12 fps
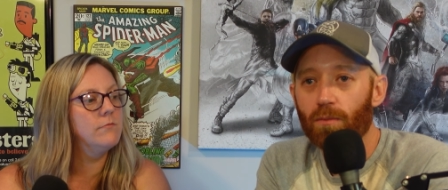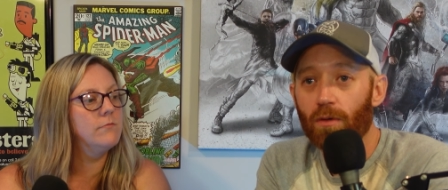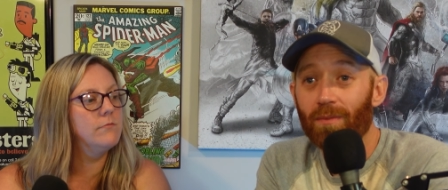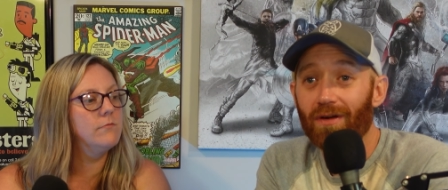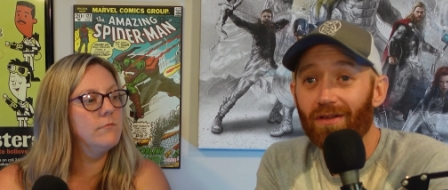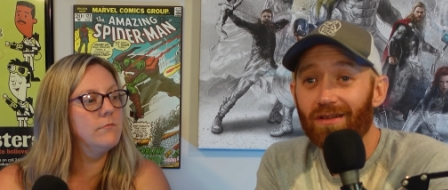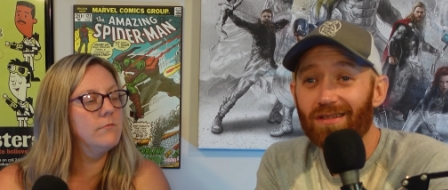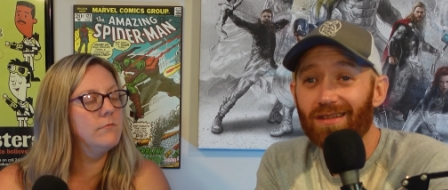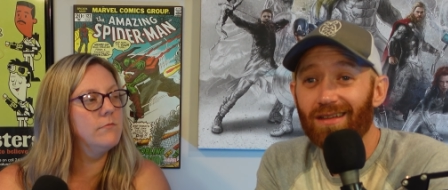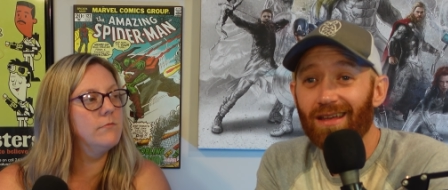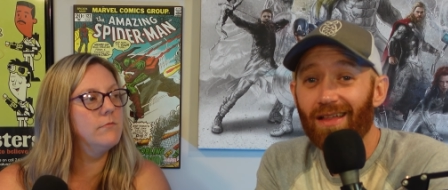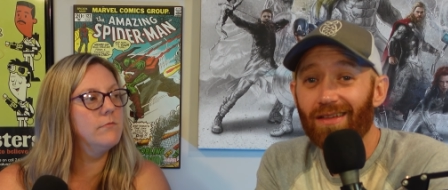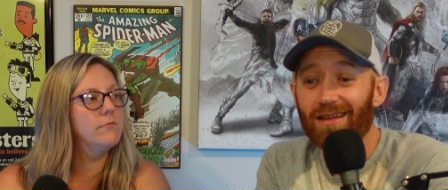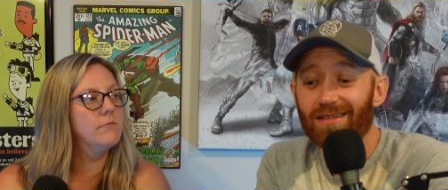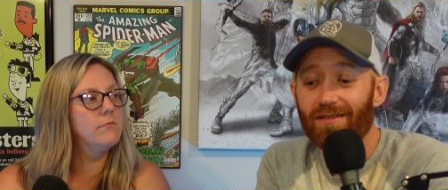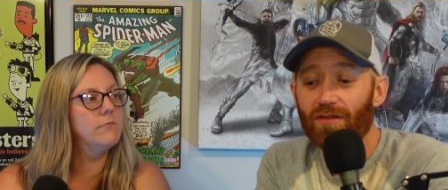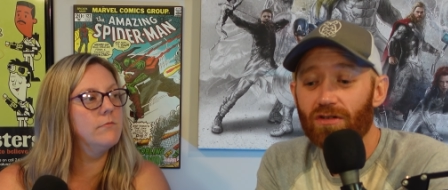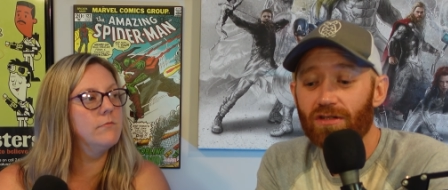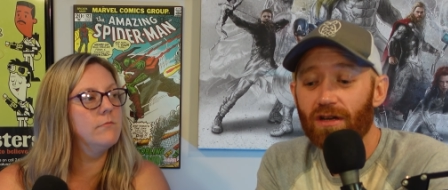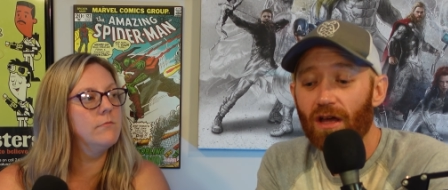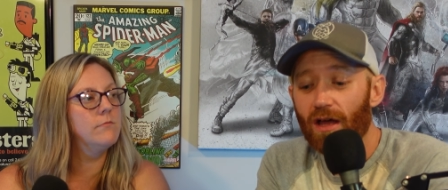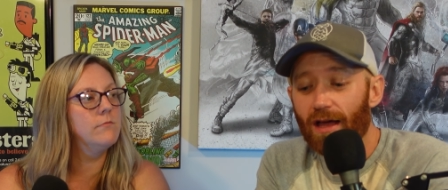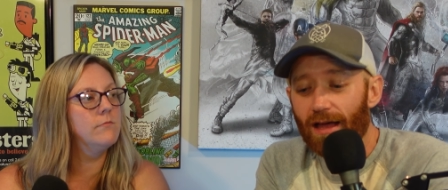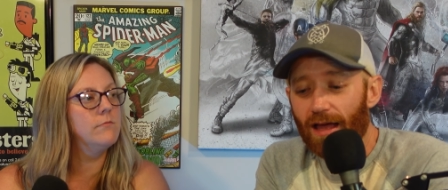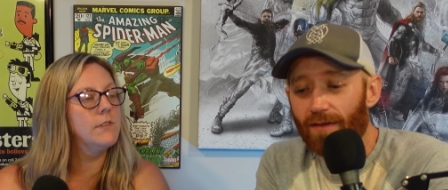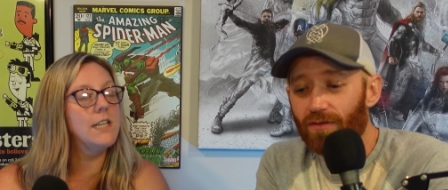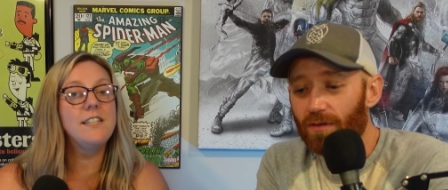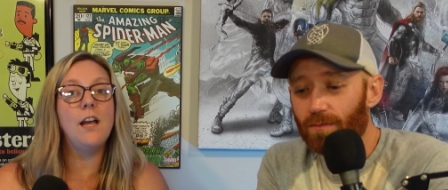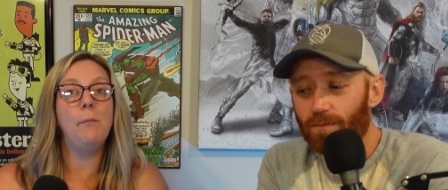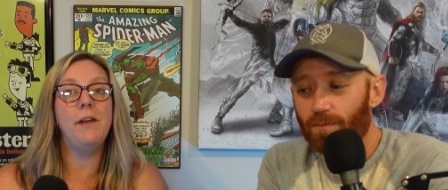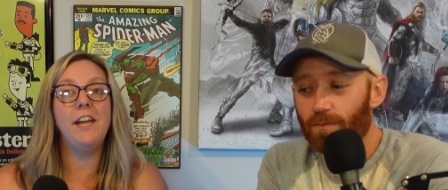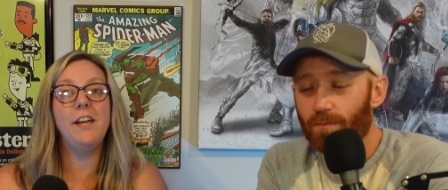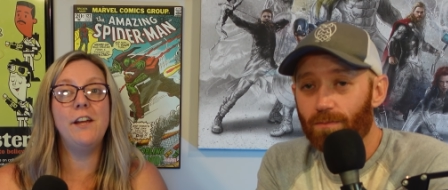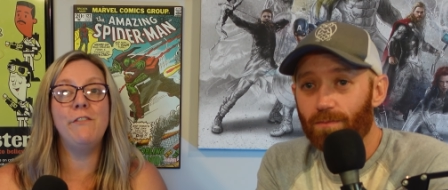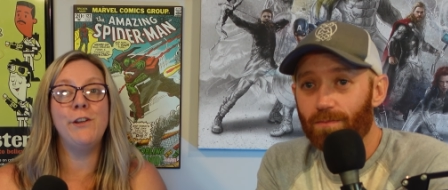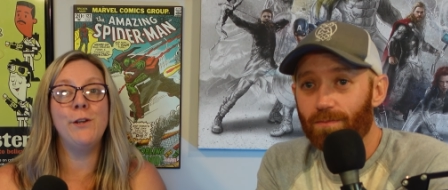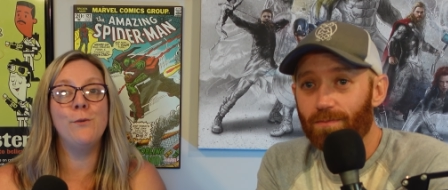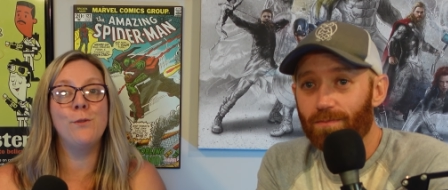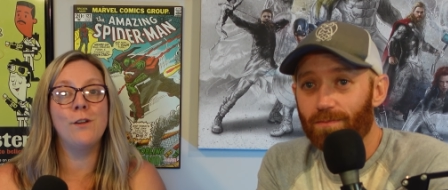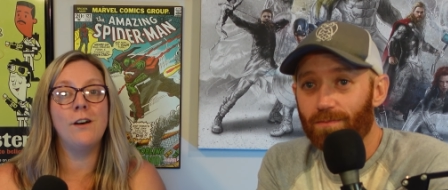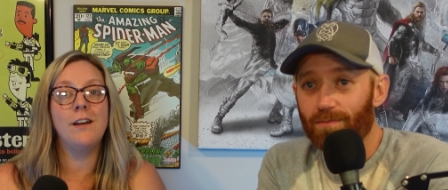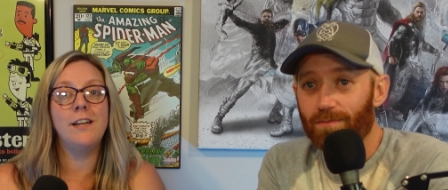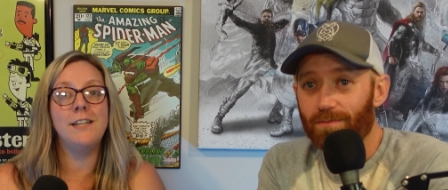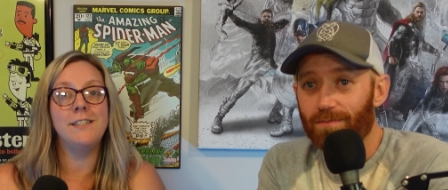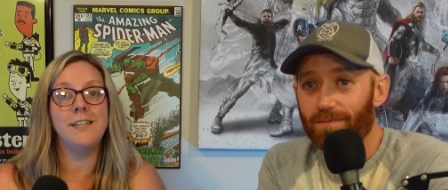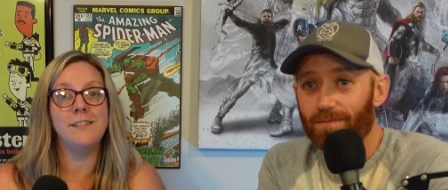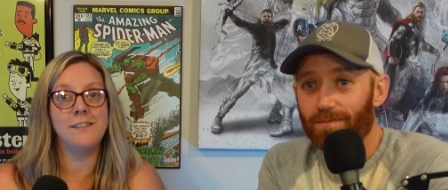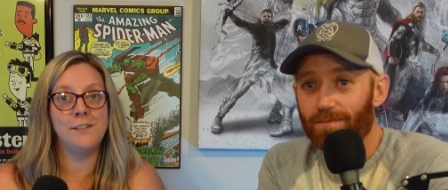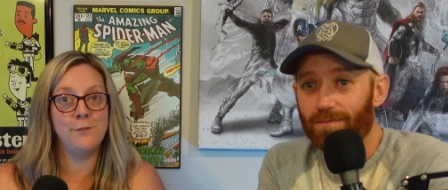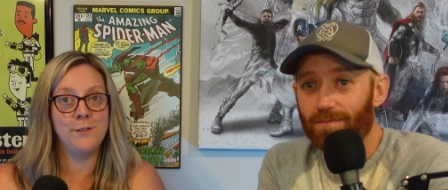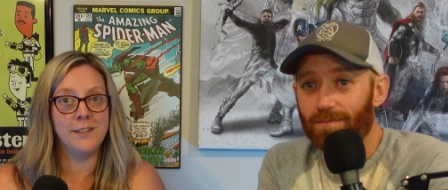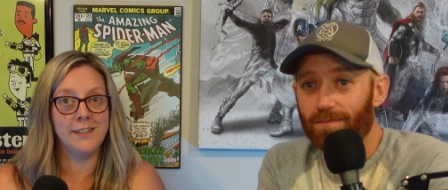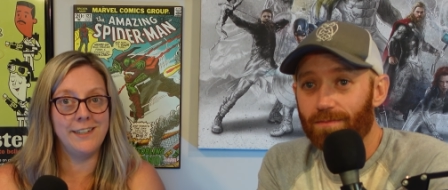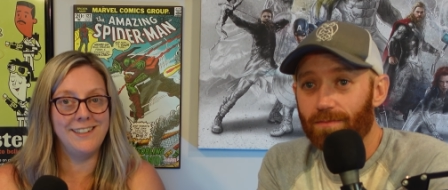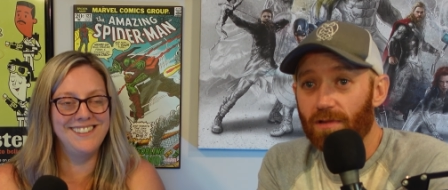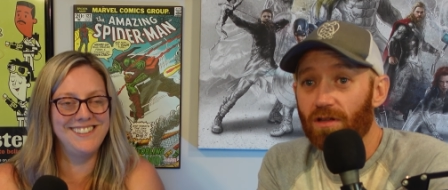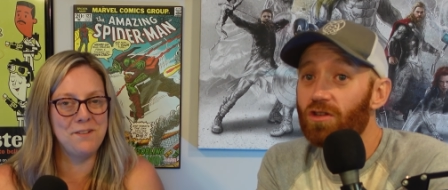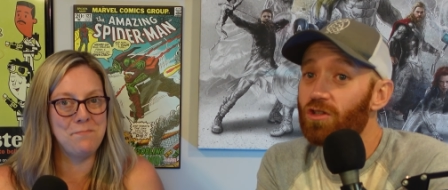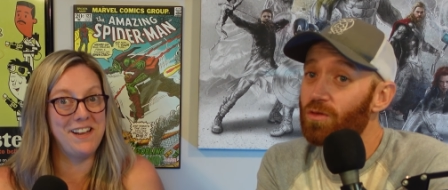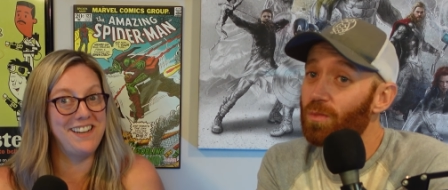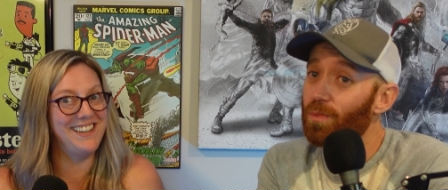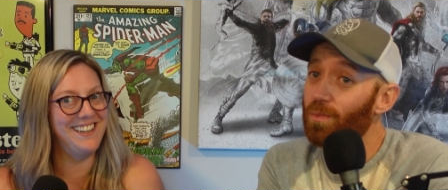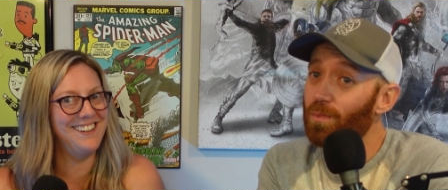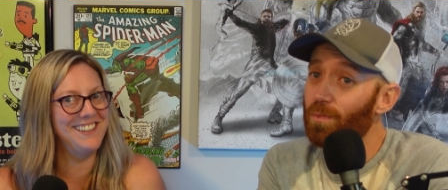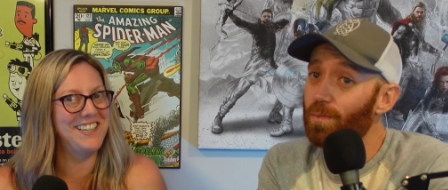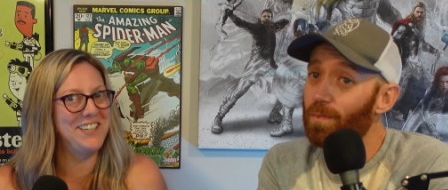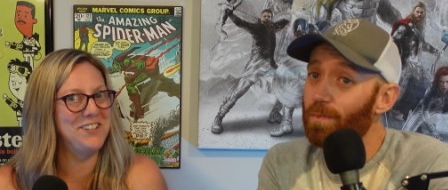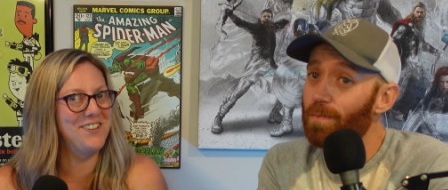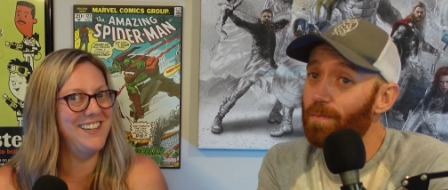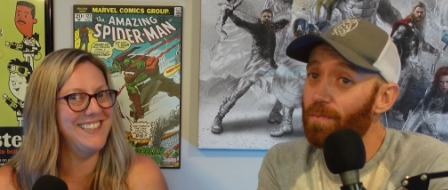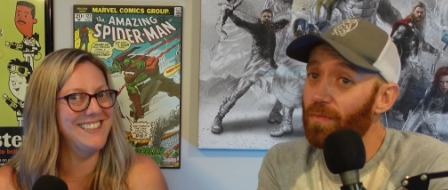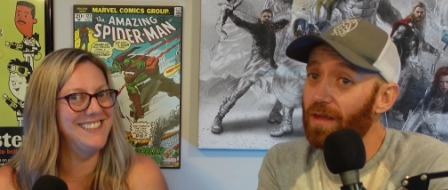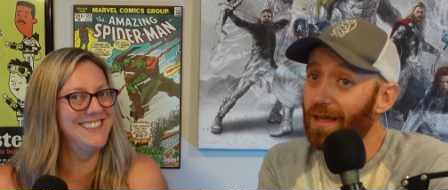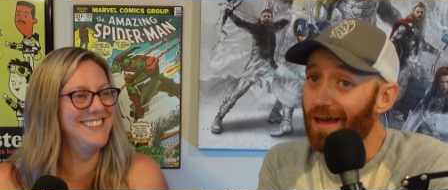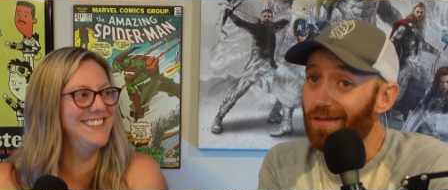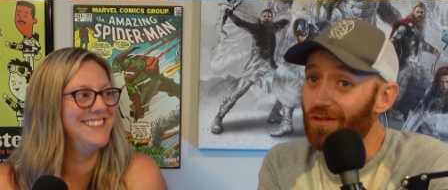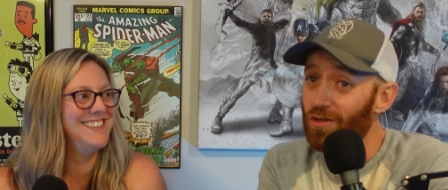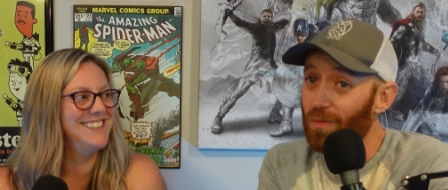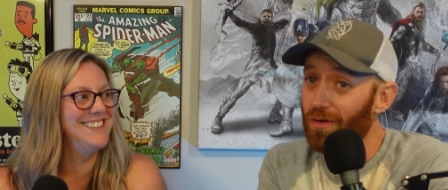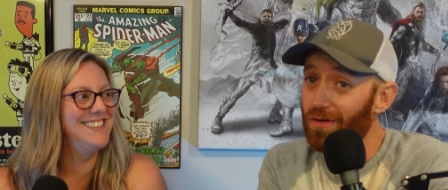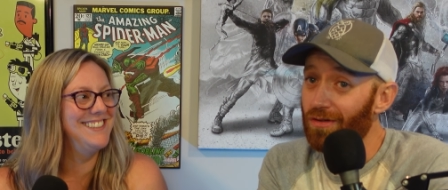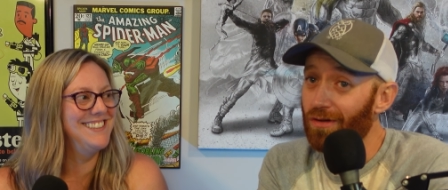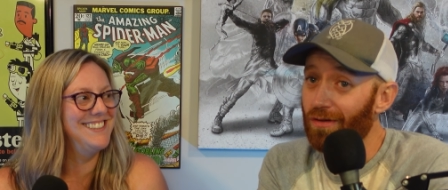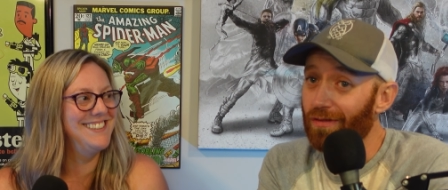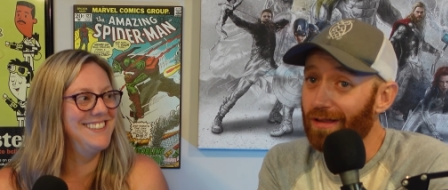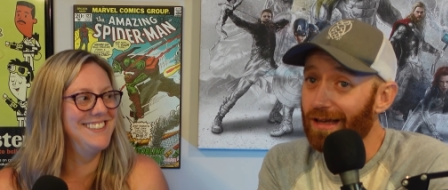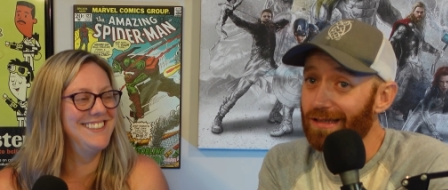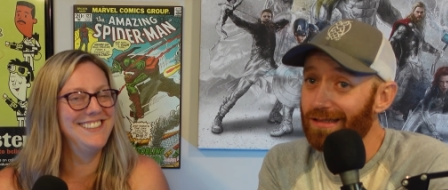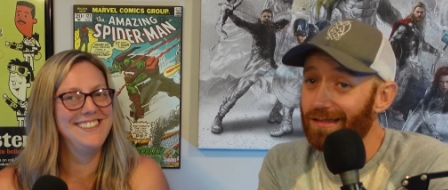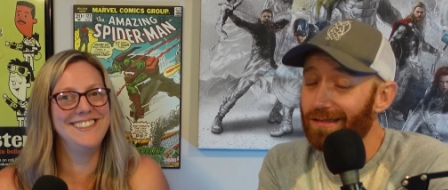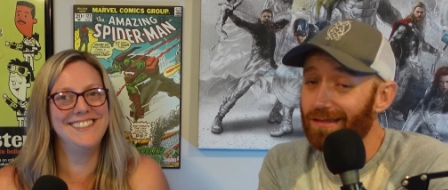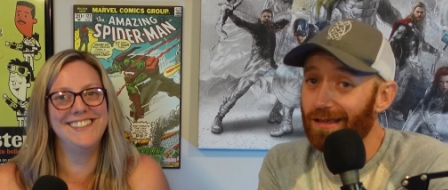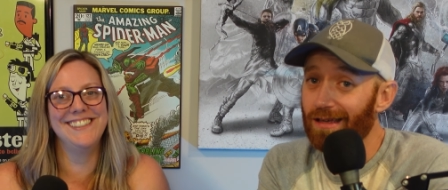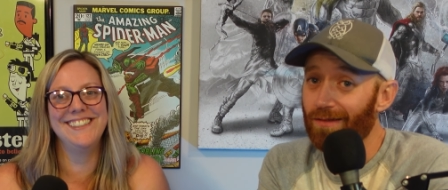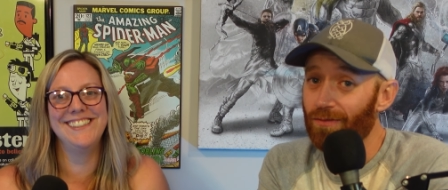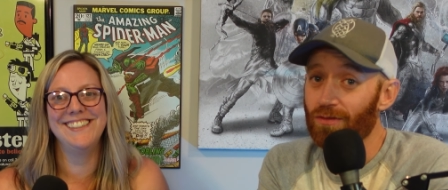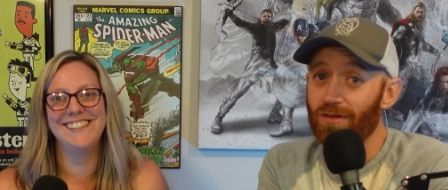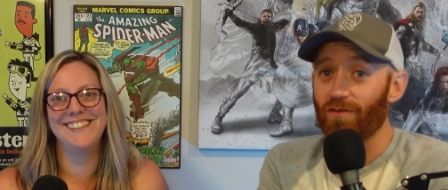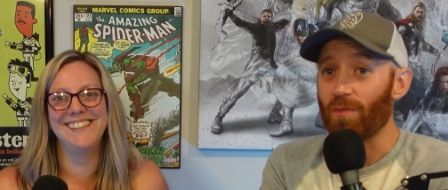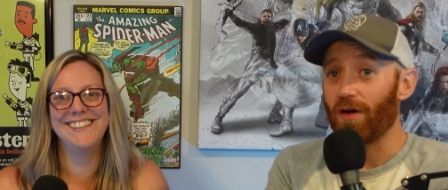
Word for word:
Speaker 1: Bourbon Barrel Aged Caliente version? Have you tell
Speaker 2: me if you thought it tasted differently, depending you, on how you drank
Speaker 1: it. Yeah, did you put it in two different glasses? And if you still have a